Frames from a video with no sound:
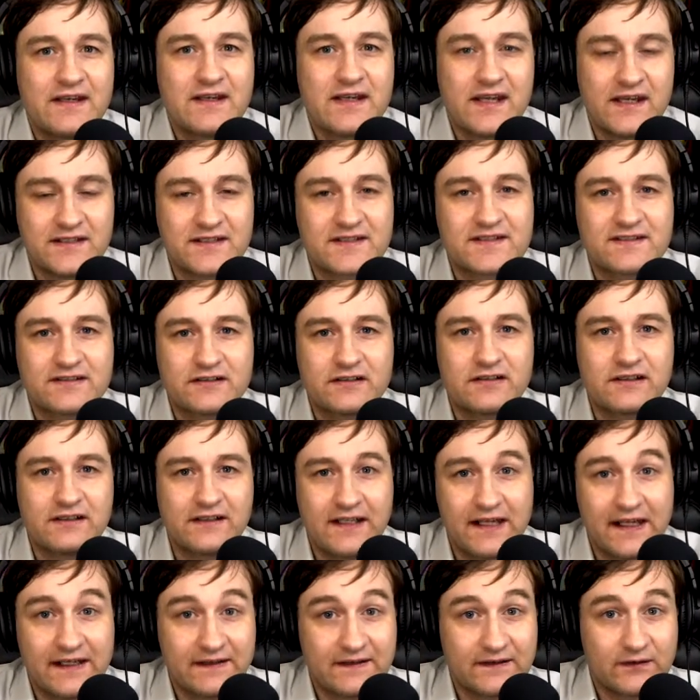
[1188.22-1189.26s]
in certain
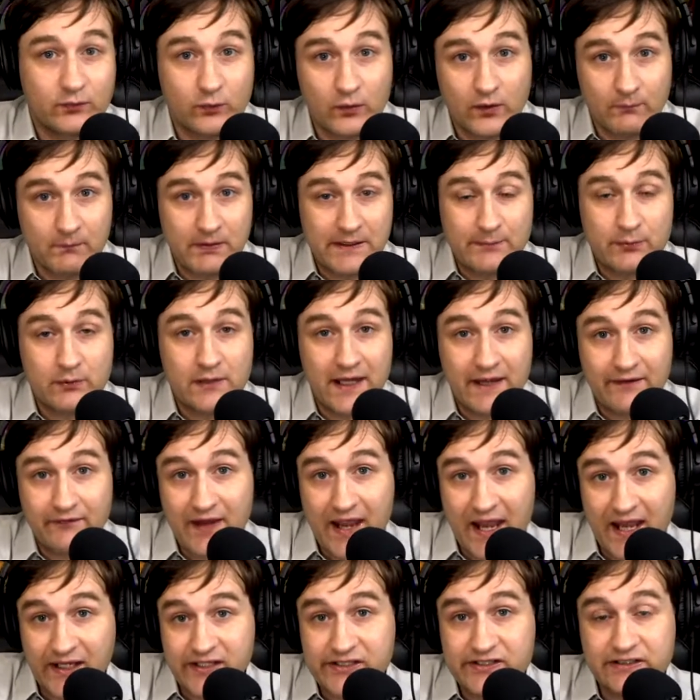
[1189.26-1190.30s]
cases where people have
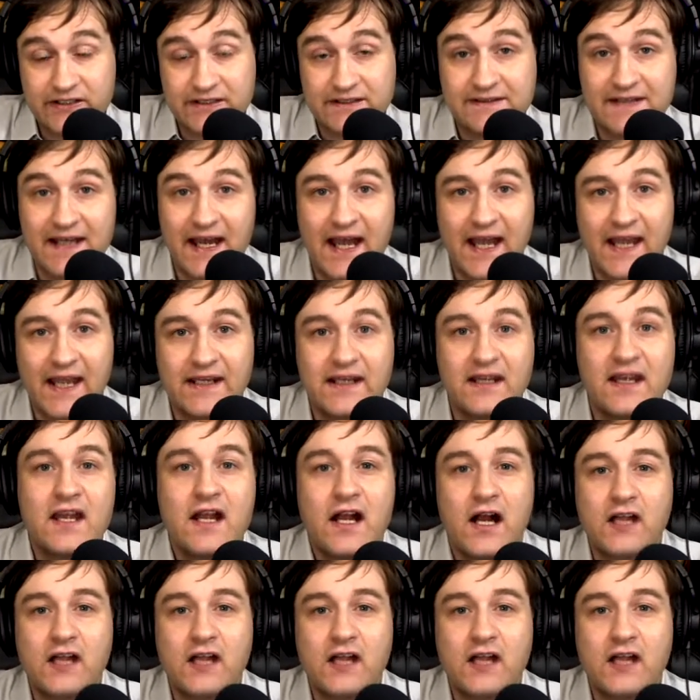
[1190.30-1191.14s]
actually died,